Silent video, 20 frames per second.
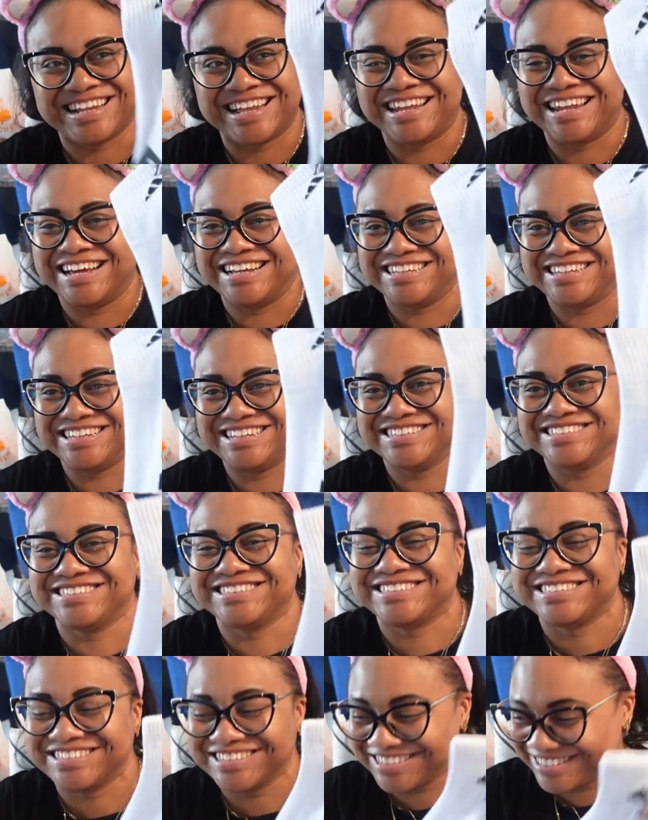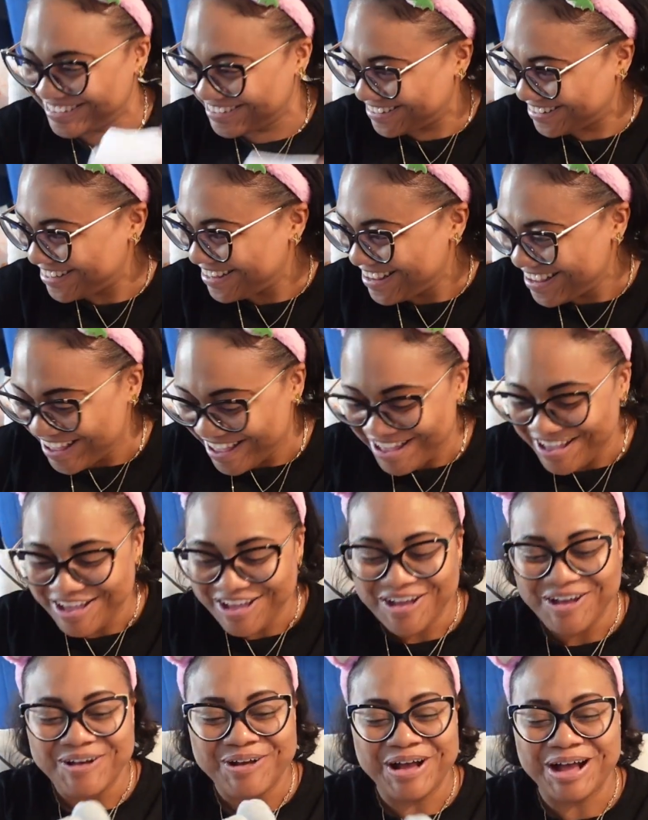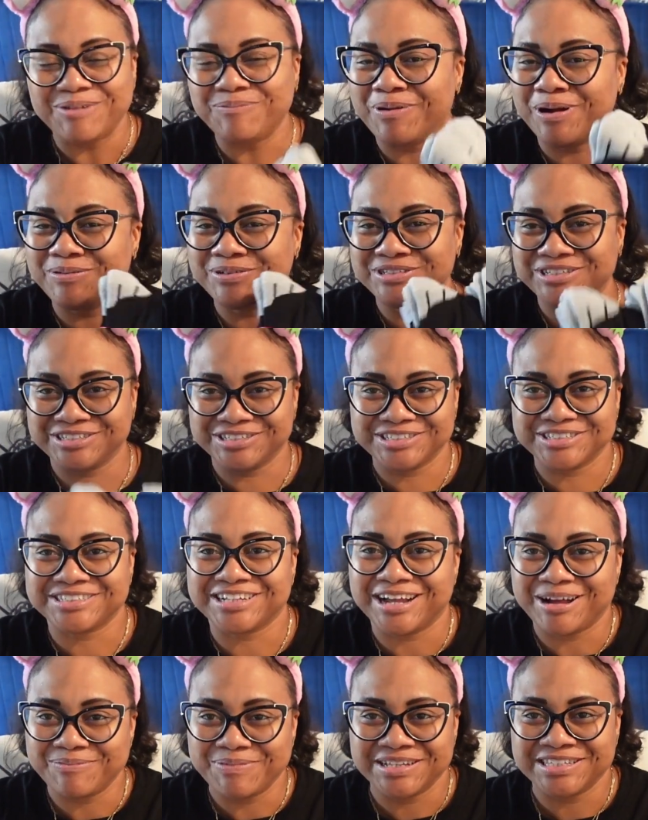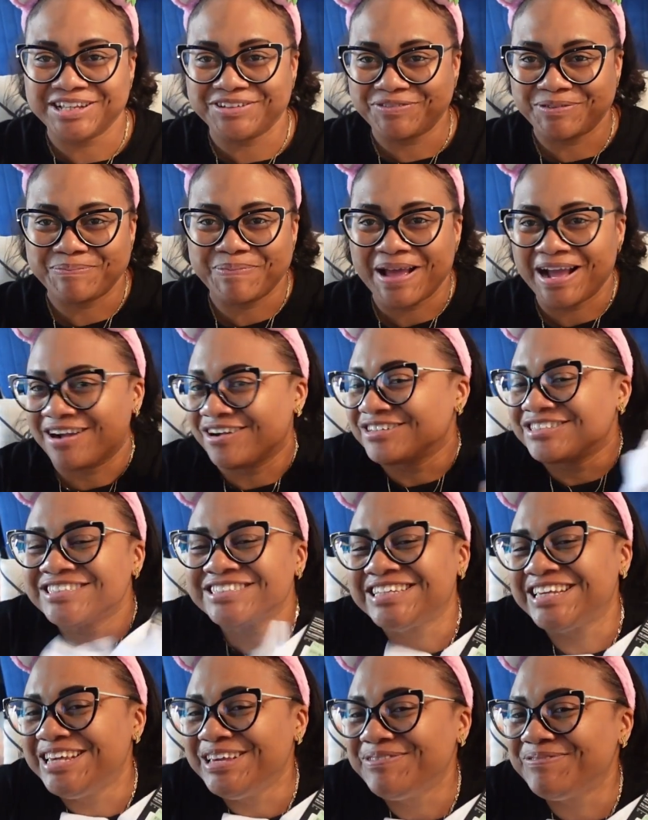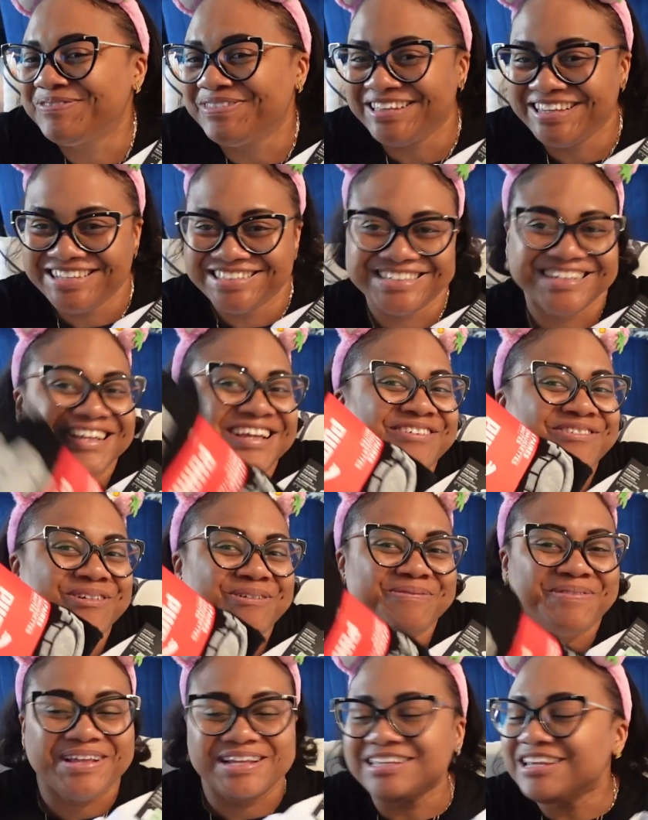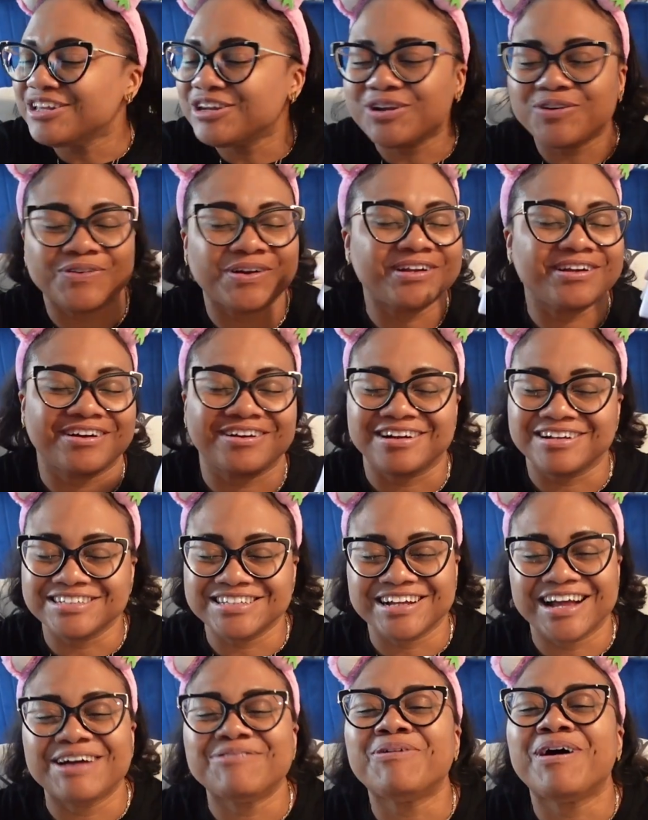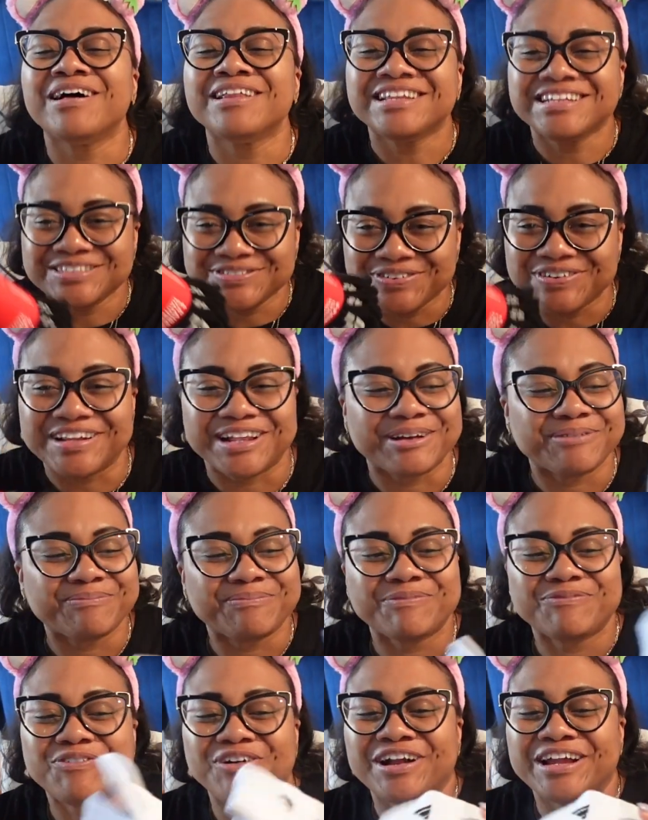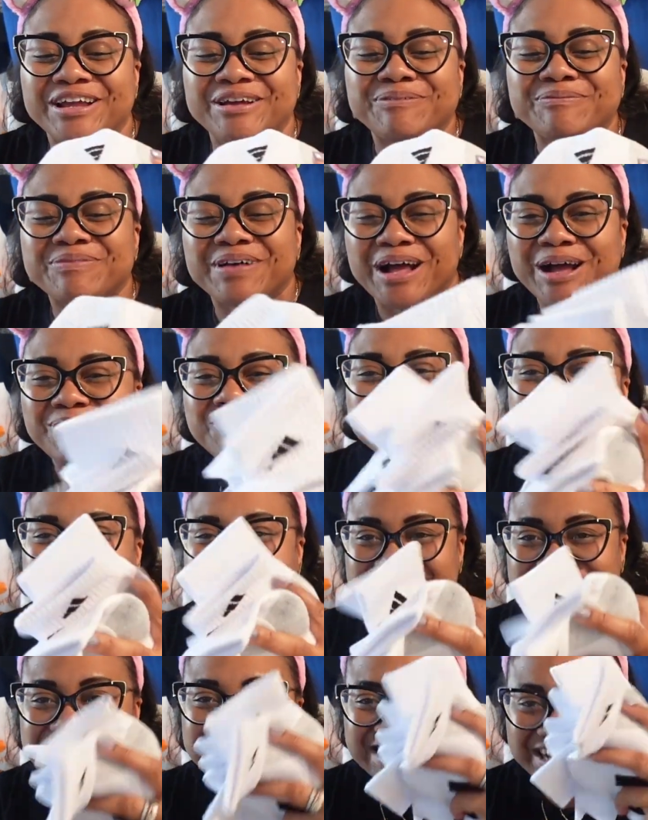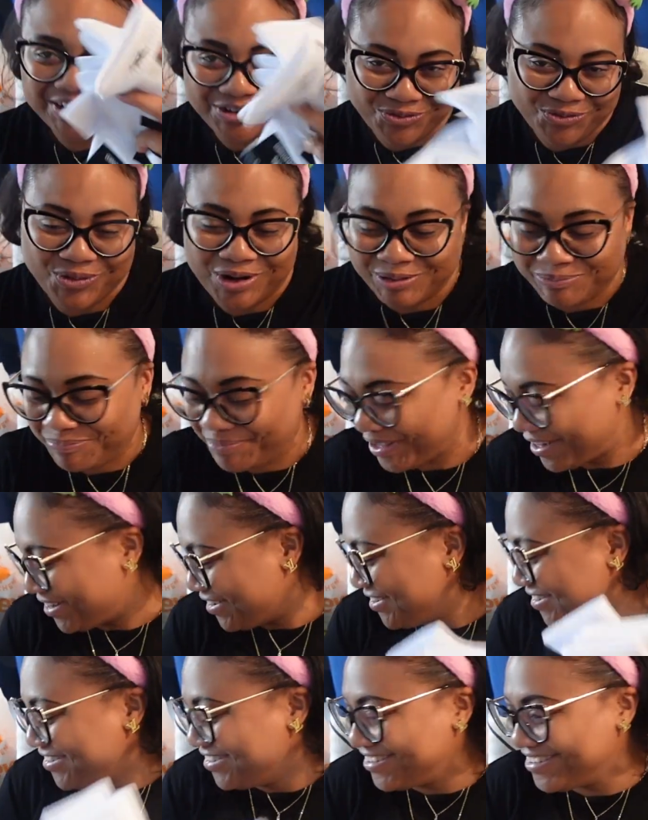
I like these. I probably should have just got myself a pack or just keep these and give him the, you know what, no, I bought these for them. For him, I'm going to just take one pair.